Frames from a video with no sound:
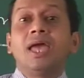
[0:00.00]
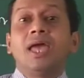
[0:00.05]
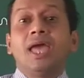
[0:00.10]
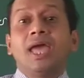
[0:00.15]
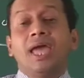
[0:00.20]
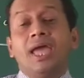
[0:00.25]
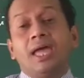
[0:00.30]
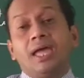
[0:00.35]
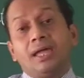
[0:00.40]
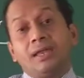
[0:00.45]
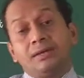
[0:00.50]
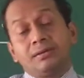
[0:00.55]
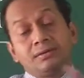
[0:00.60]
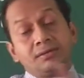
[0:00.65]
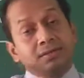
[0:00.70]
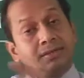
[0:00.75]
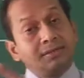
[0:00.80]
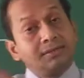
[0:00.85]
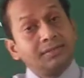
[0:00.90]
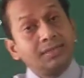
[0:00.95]

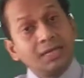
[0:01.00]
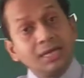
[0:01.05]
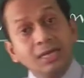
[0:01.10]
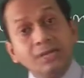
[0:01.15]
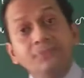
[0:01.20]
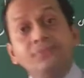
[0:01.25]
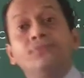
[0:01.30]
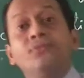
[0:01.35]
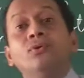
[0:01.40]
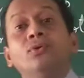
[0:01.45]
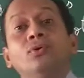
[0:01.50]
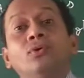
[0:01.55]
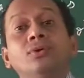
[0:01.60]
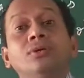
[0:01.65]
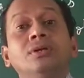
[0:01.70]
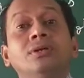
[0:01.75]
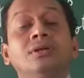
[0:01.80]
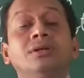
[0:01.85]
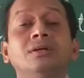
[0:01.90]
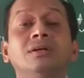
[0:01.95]
and
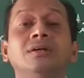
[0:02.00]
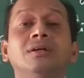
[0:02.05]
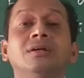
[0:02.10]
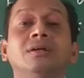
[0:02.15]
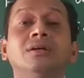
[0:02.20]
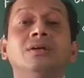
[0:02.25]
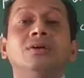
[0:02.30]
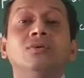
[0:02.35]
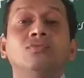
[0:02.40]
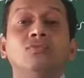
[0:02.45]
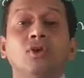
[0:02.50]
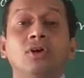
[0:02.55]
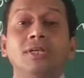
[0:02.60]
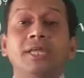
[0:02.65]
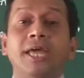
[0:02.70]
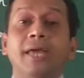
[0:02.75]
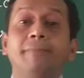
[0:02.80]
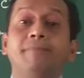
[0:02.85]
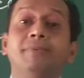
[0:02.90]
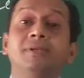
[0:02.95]
therefore what
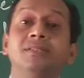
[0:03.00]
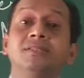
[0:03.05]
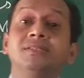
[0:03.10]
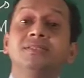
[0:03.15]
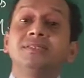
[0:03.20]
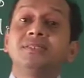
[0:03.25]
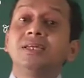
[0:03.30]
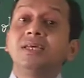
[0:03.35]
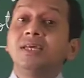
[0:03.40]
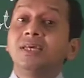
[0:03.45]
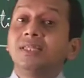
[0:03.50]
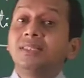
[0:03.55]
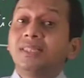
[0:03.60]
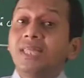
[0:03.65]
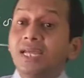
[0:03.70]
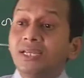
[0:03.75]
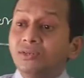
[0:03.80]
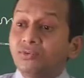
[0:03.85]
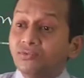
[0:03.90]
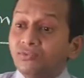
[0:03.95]
happens
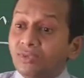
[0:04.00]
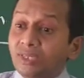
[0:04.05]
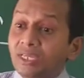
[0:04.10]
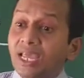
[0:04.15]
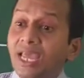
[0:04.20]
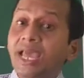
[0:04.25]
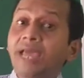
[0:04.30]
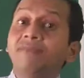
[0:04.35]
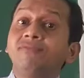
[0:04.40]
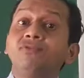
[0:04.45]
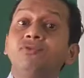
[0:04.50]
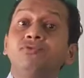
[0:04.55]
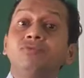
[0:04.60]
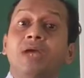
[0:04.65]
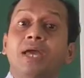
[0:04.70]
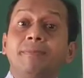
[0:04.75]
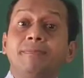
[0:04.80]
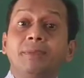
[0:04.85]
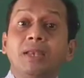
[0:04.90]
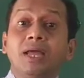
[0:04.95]
that we have
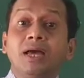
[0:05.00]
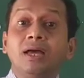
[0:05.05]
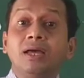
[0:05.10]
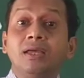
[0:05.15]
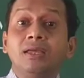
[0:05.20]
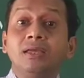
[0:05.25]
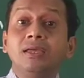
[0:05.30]
to apply